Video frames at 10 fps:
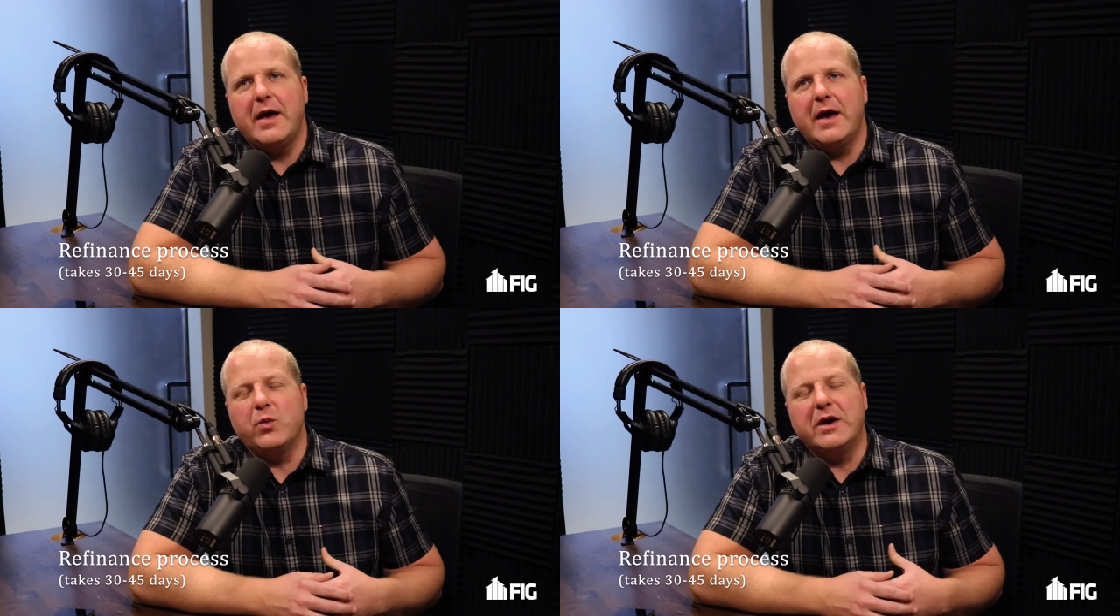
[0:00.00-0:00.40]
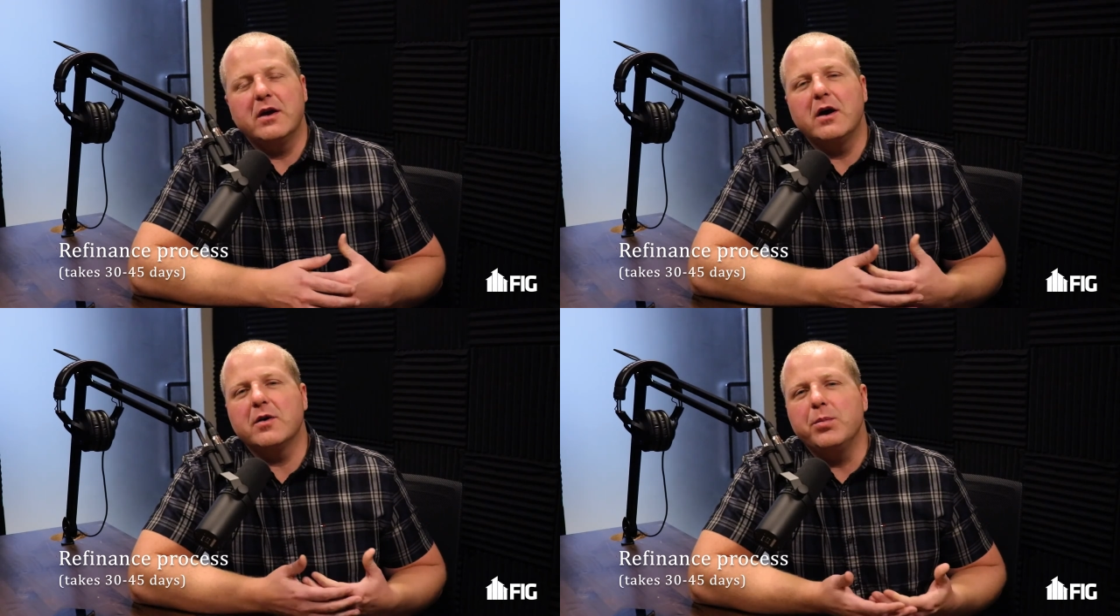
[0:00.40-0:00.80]
And we
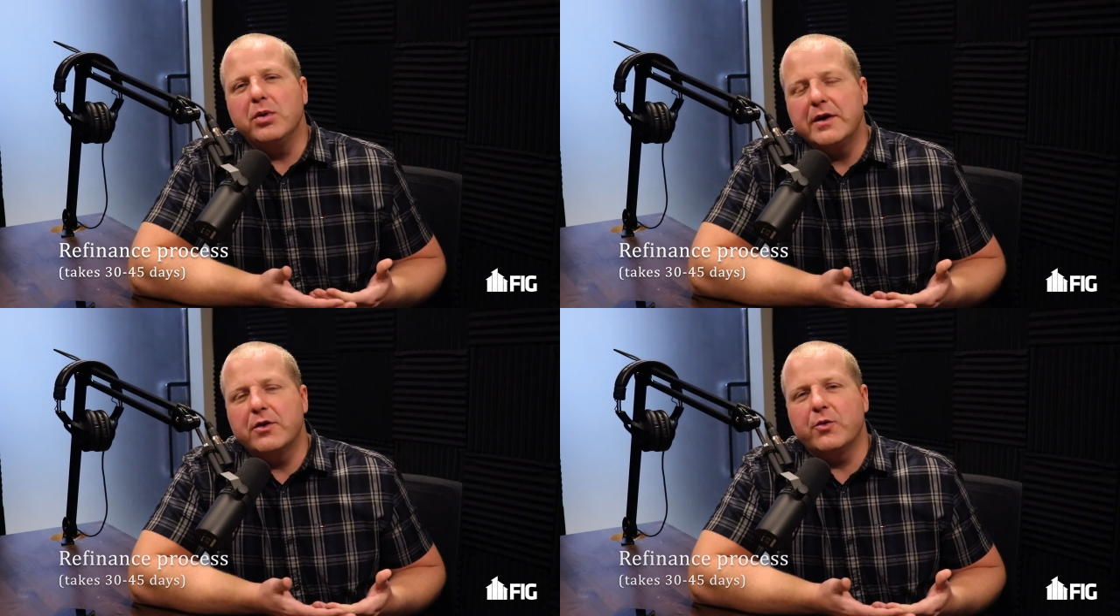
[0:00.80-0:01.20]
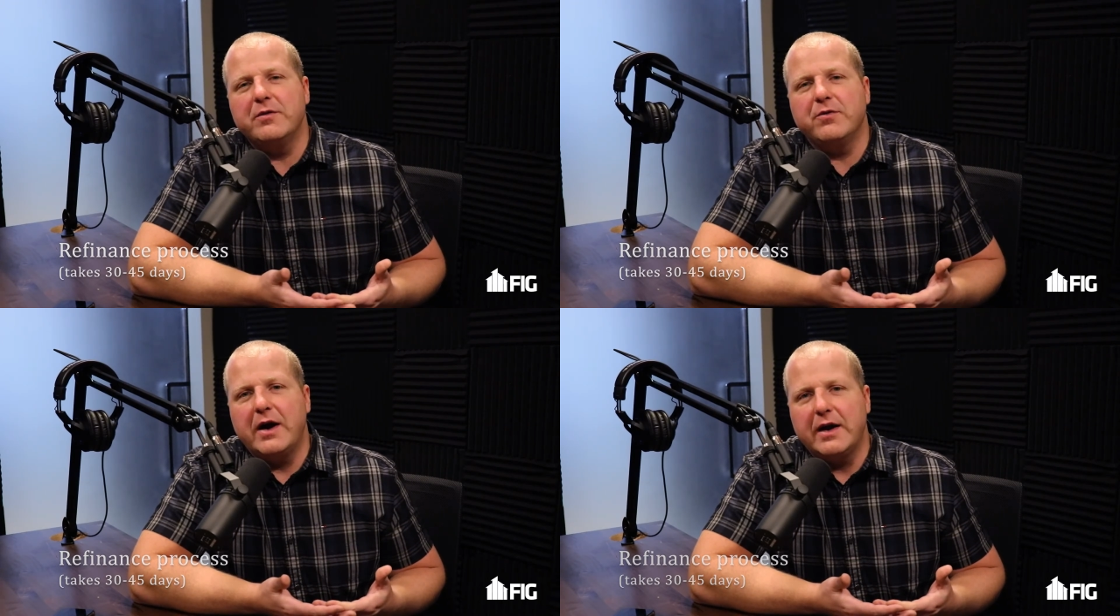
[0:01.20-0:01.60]
cannot complete the
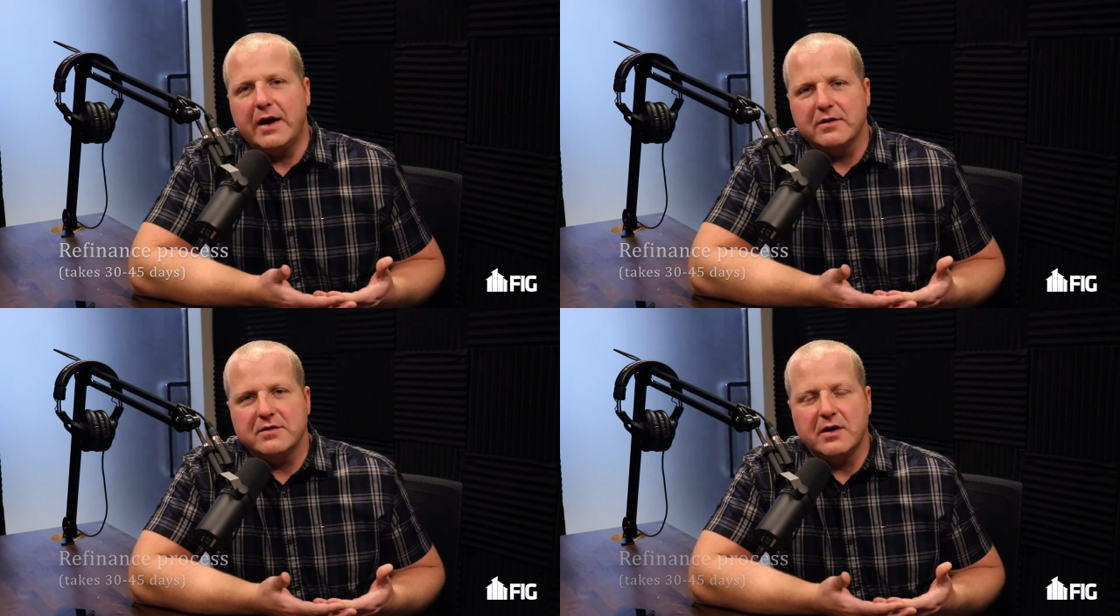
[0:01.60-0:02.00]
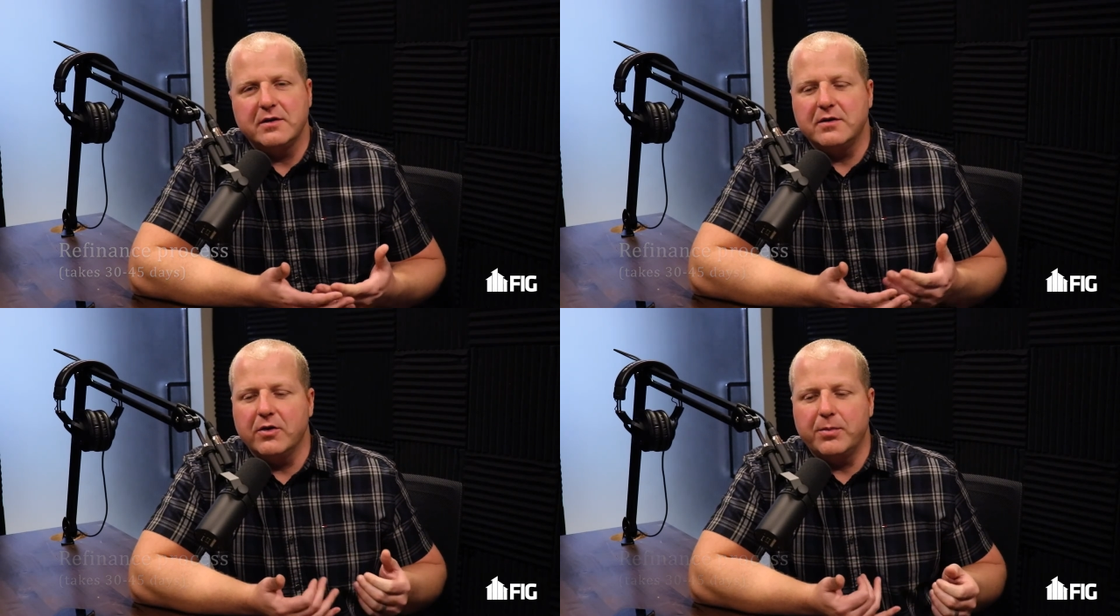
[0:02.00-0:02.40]
refinance
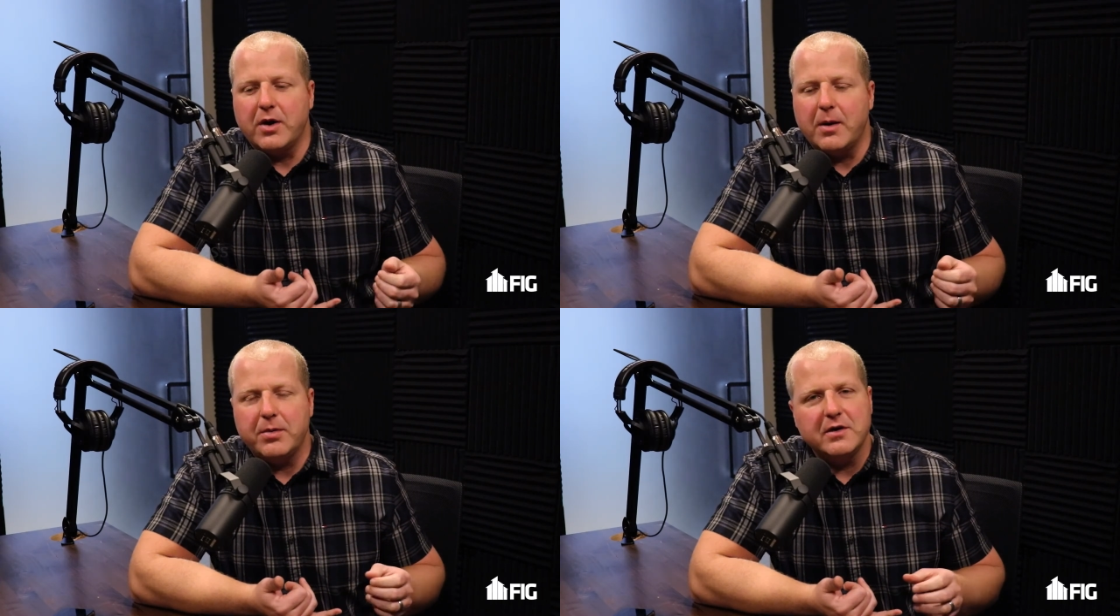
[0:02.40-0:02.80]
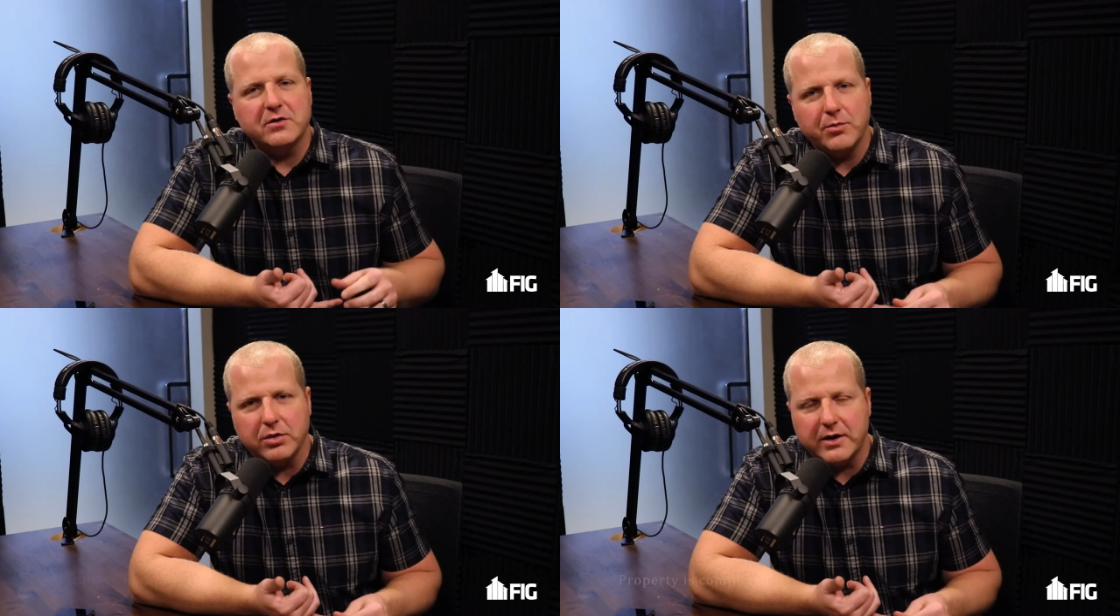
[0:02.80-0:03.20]
until the property
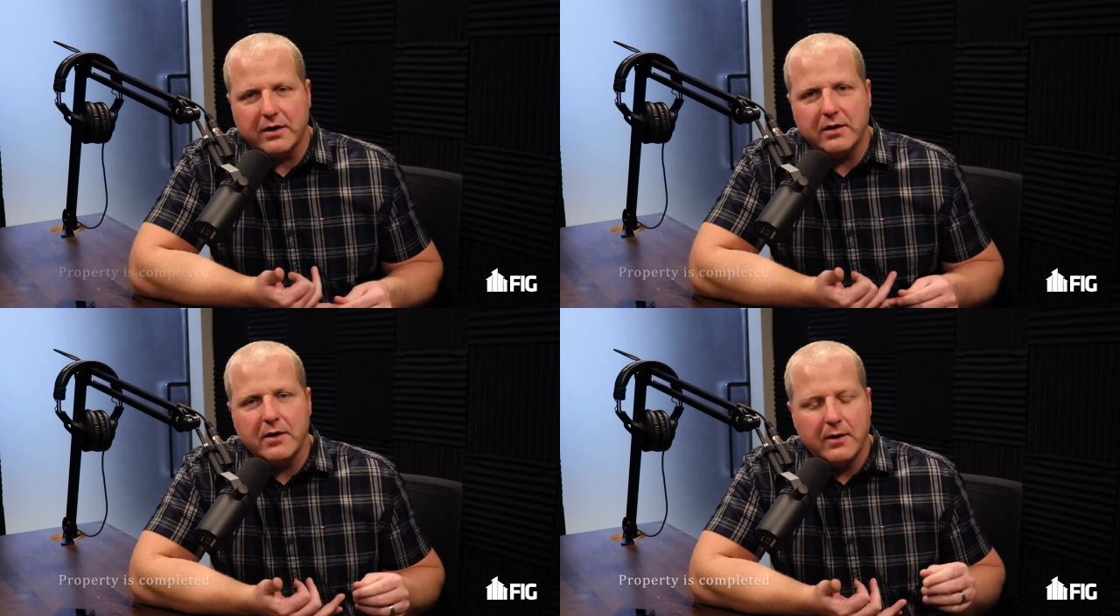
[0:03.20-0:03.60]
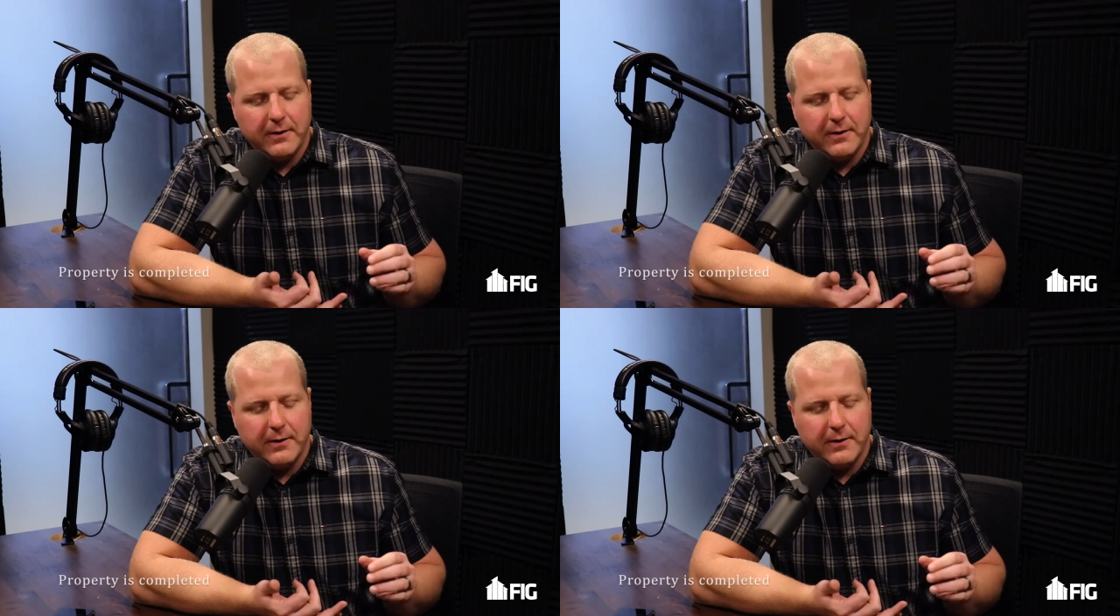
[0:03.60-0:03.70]
is completed.